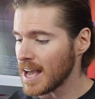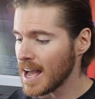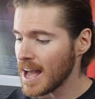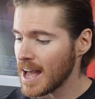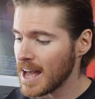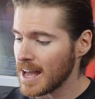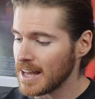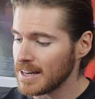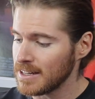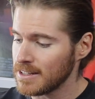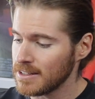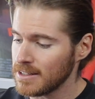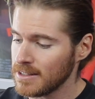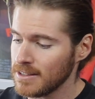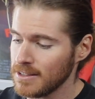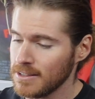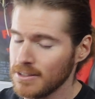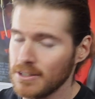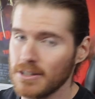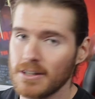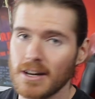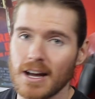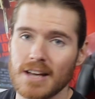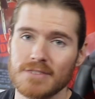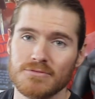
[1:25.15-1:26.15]
and
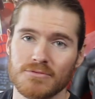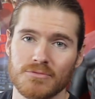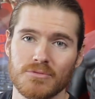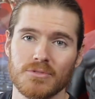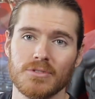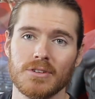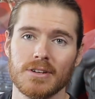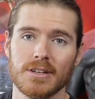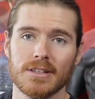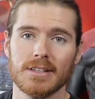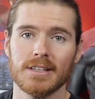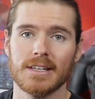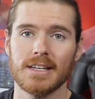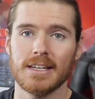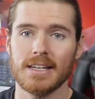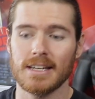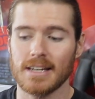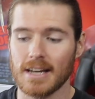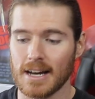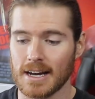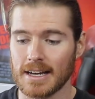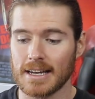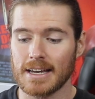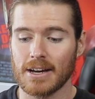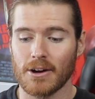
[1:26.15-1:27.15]
you guys really
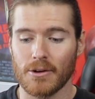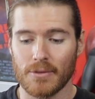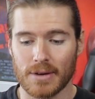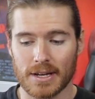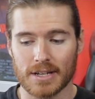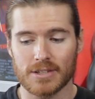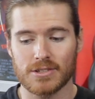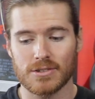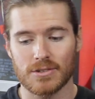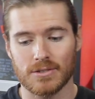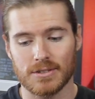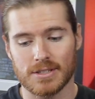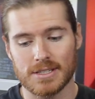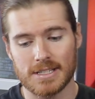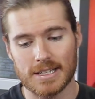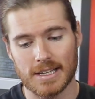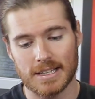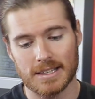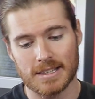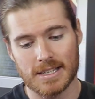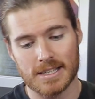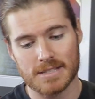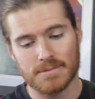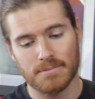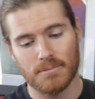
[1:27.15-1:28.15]
are going to
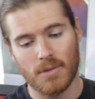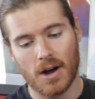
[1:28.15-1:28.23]
dig this.